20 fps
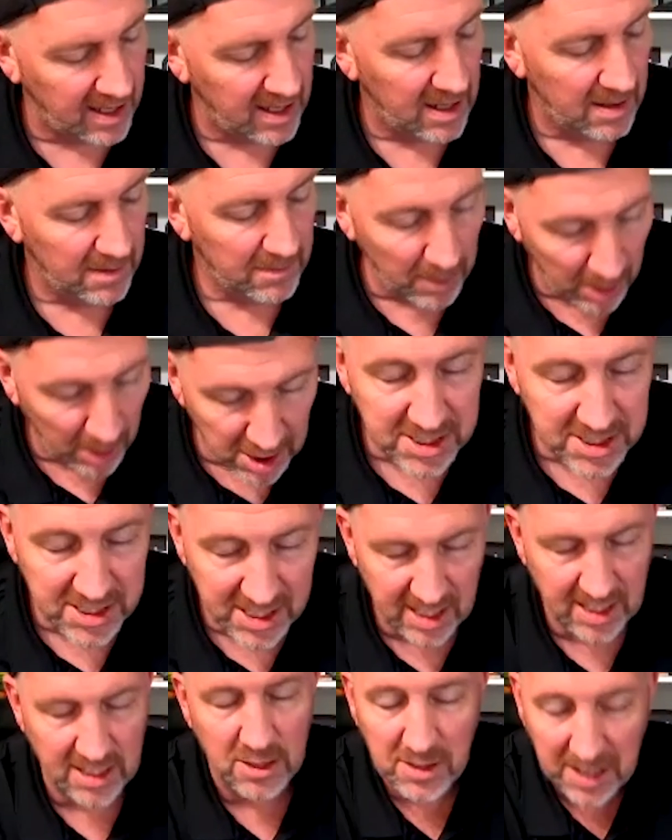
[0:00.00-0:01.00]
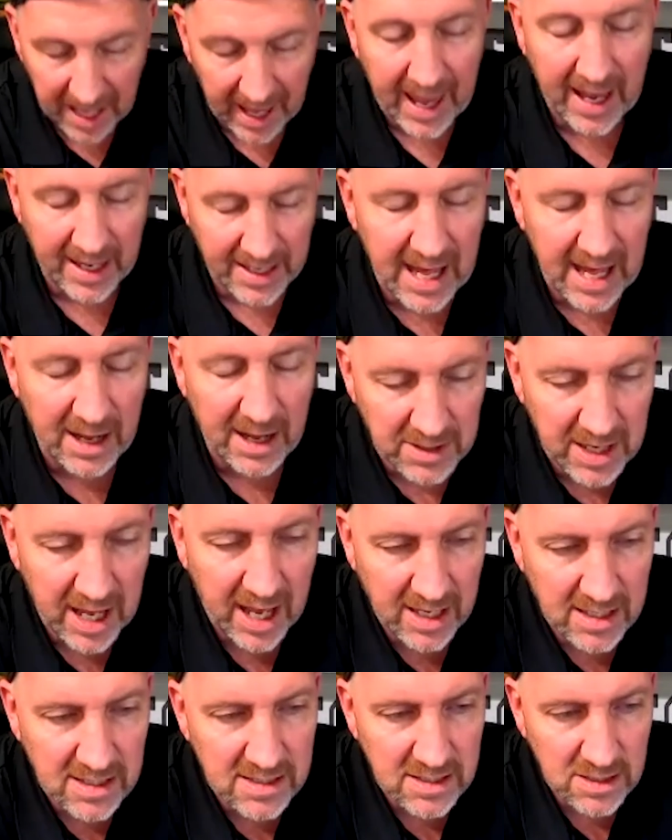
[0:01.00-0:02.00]
Bullshit. You can
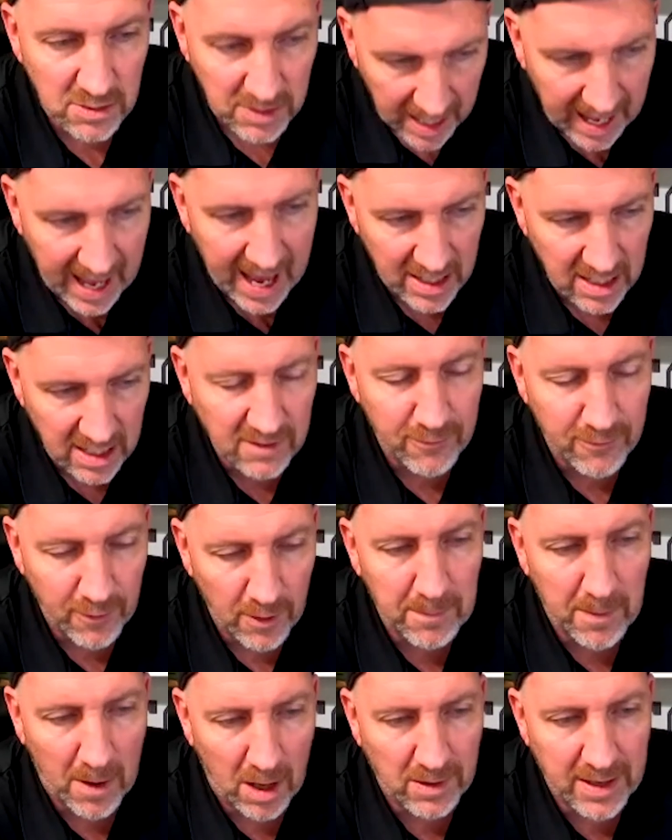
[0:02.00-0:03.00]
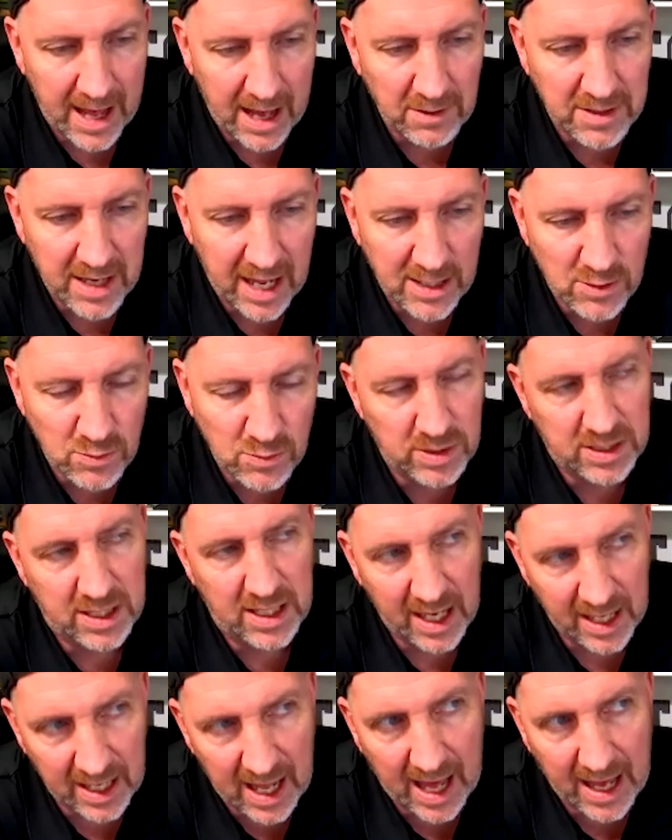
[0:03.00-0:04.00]
nowadays. You can in football nowadays with the
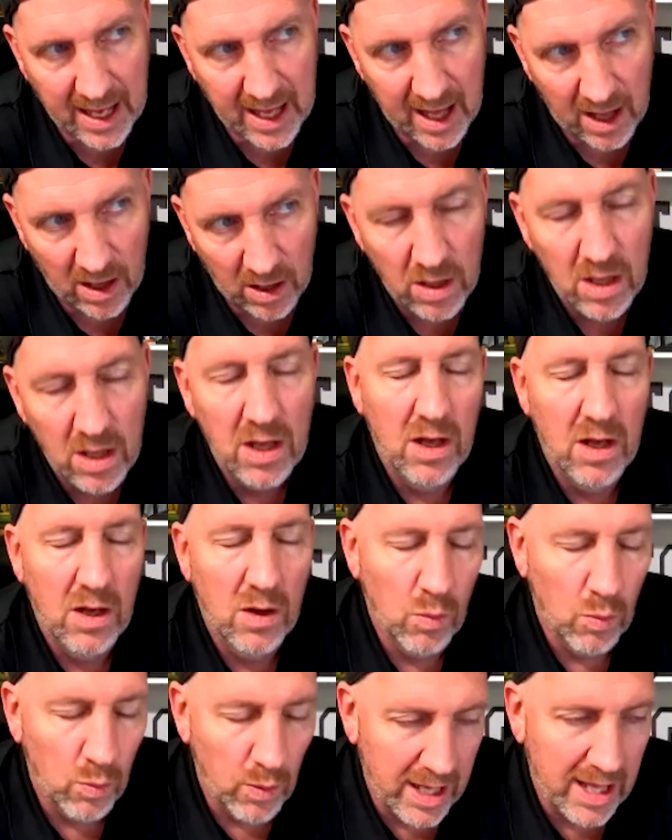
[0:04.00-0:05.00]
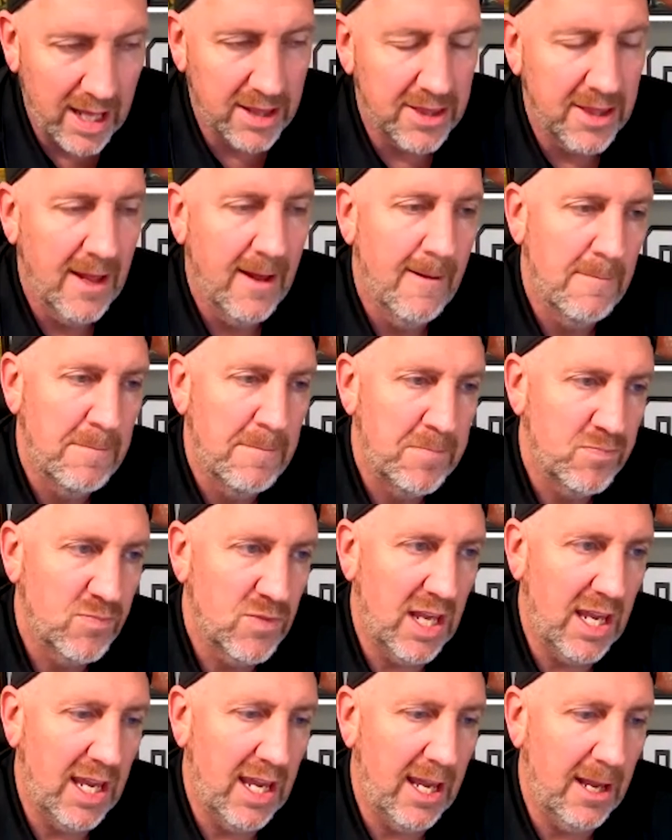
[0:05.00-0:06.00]
NIL, with
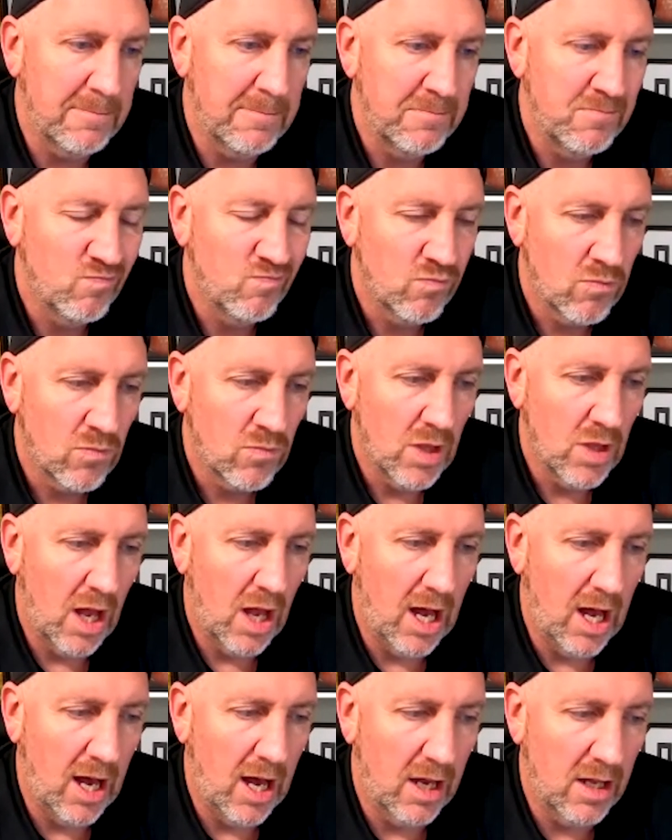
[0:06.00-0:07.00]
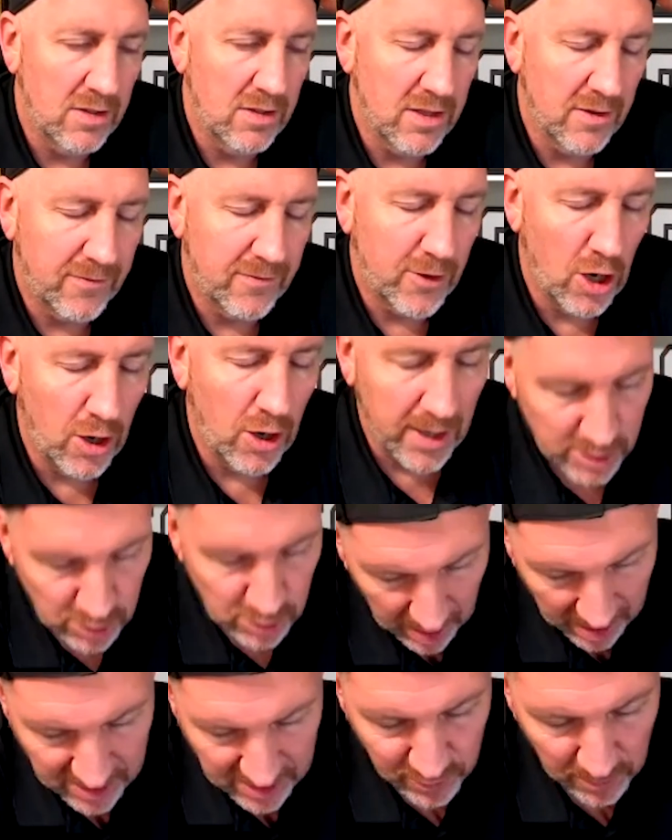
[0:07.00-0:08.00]
the current
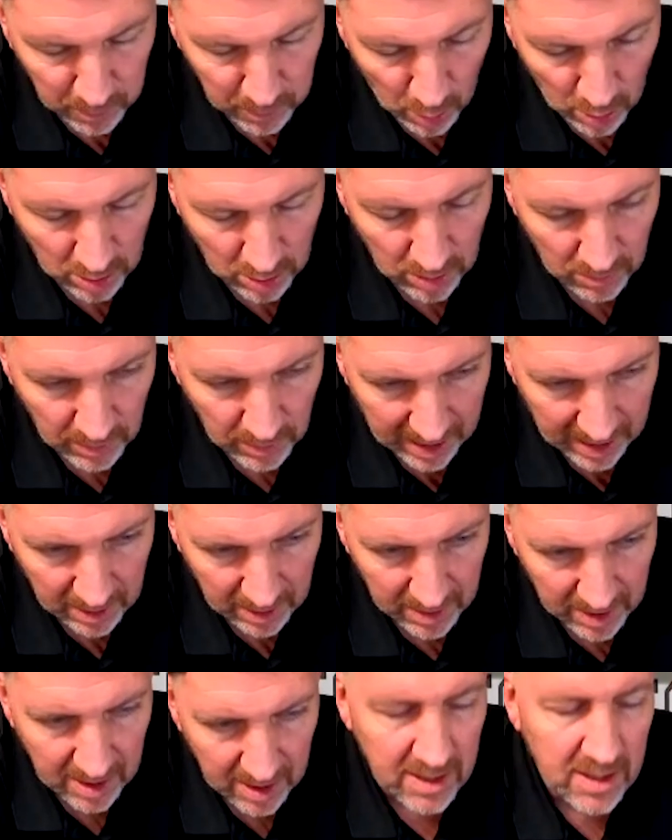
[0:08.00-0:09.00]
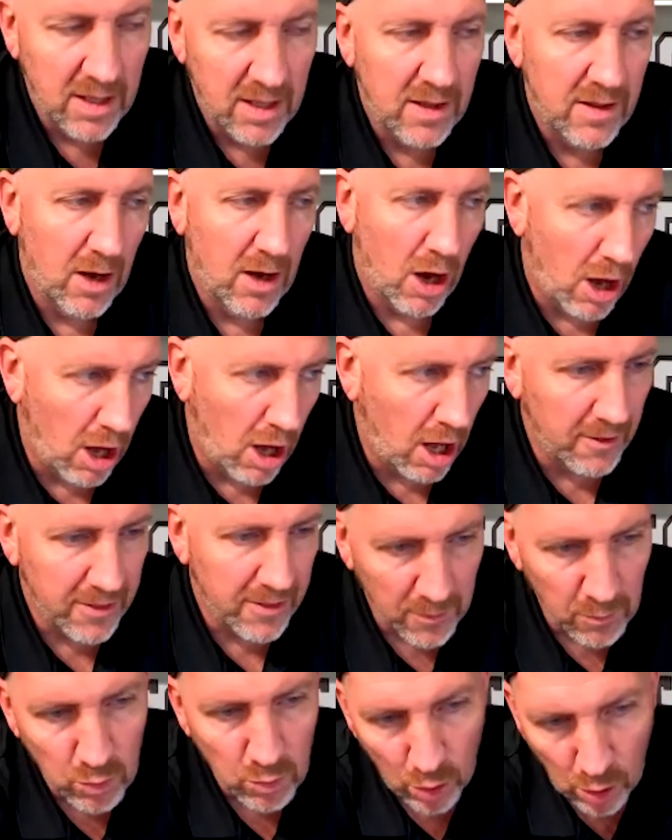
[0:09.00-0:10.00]
transfer portal era, all
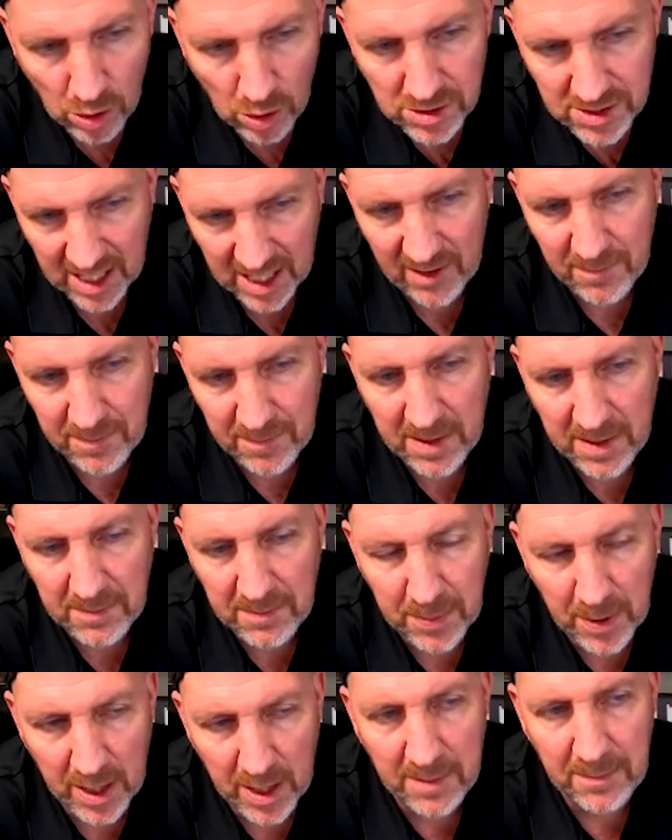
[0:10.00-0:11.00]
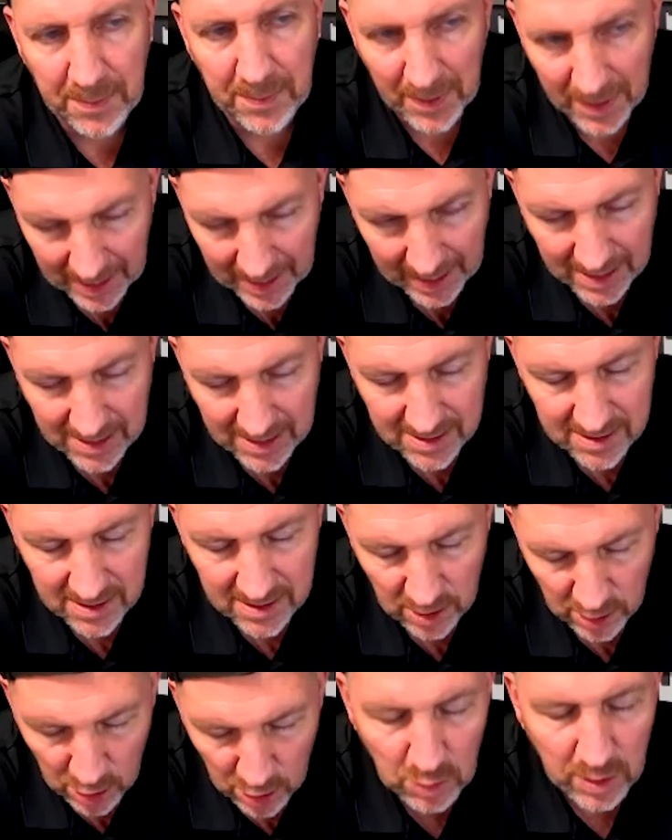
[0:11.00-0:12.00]
the rules that have been put in place.
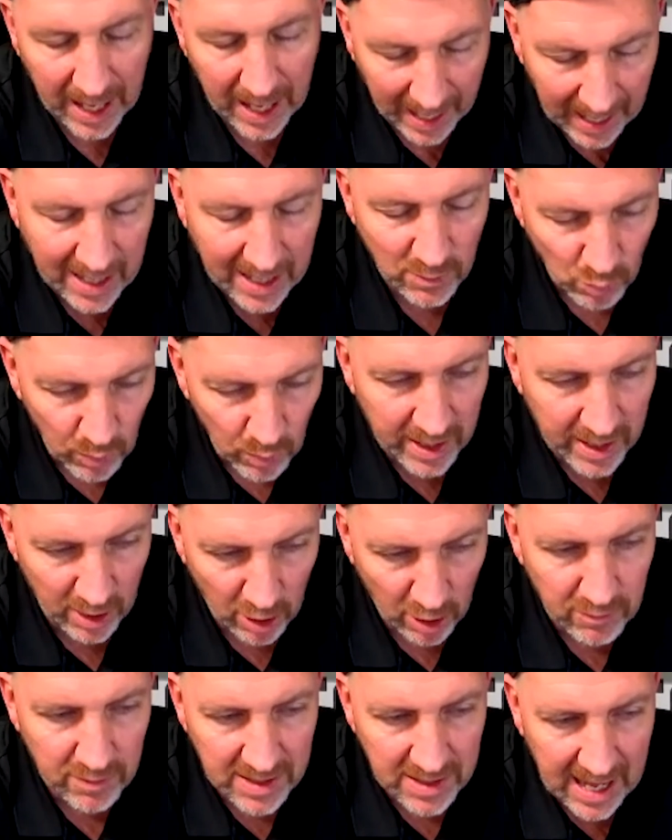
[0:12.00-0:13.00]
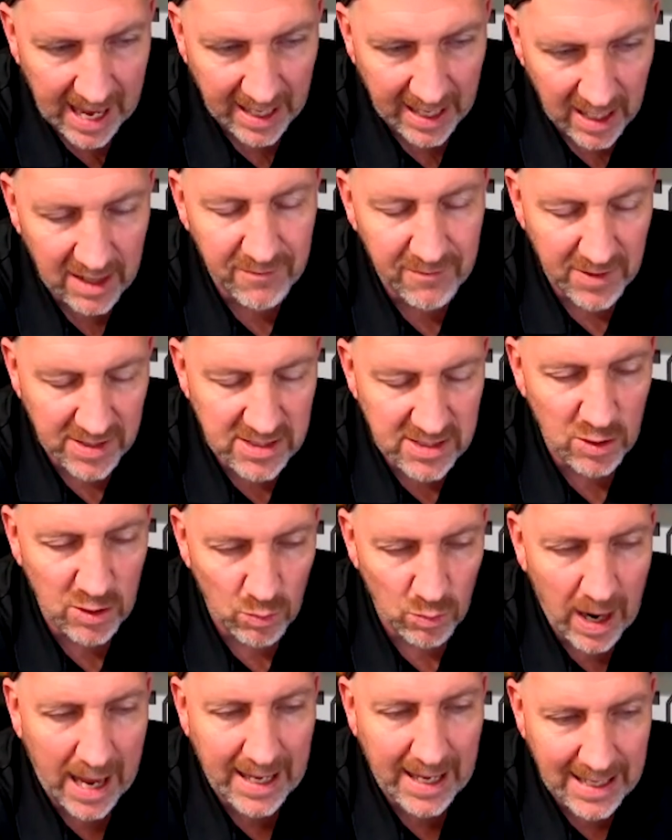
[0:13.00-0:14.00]
You can win overnight if it's the
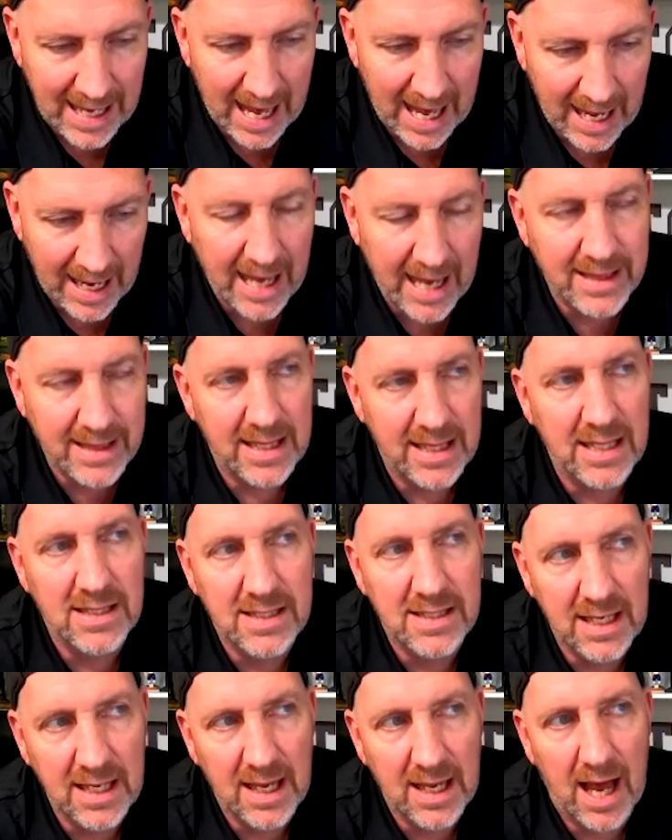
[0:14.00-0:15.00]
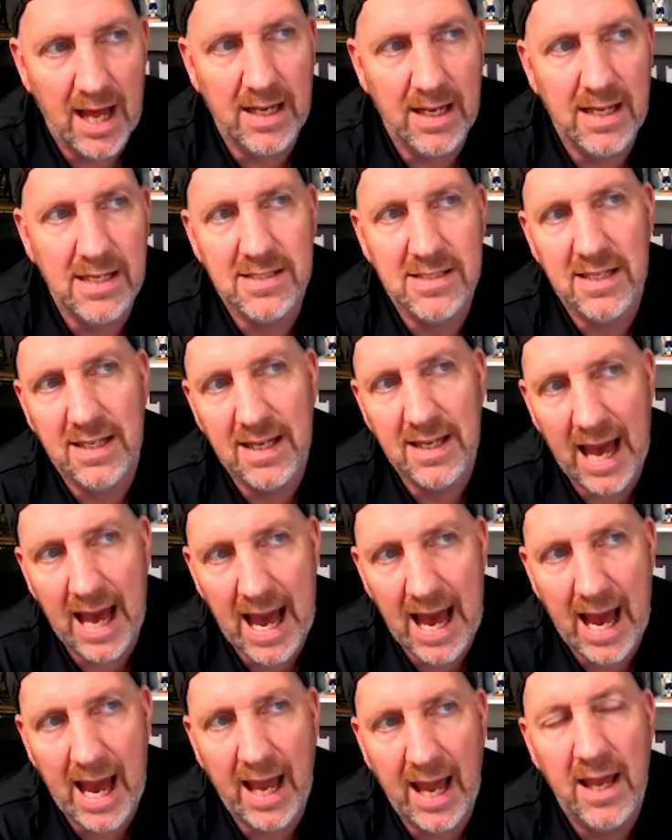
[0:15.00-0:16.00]
right guy. I think Deion is the
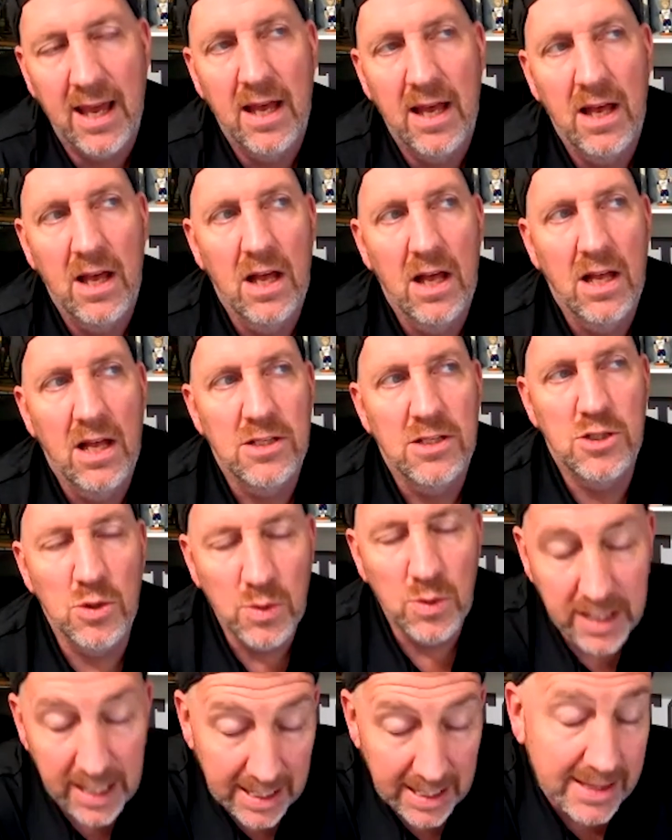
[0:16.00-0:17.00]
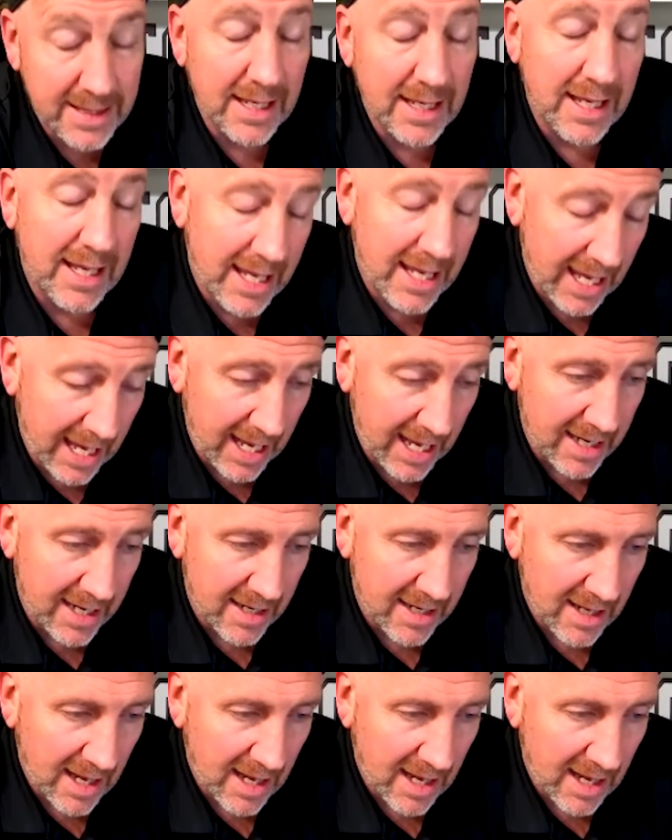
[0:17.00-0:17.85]
guy to get the kid.